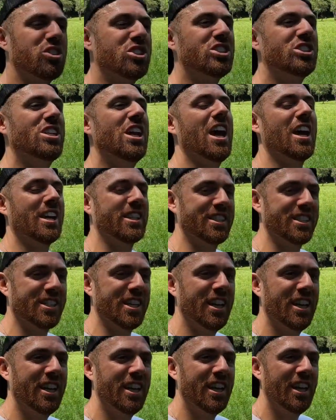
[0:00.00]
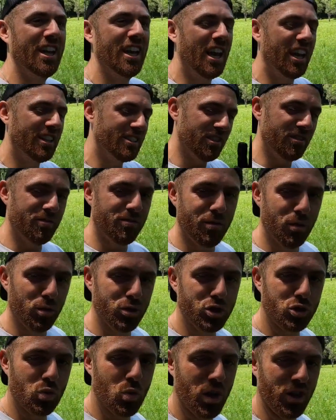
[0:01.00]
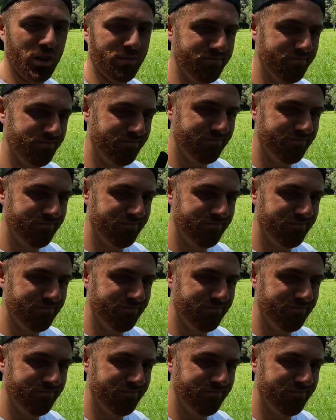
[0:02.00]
6 is in full swing.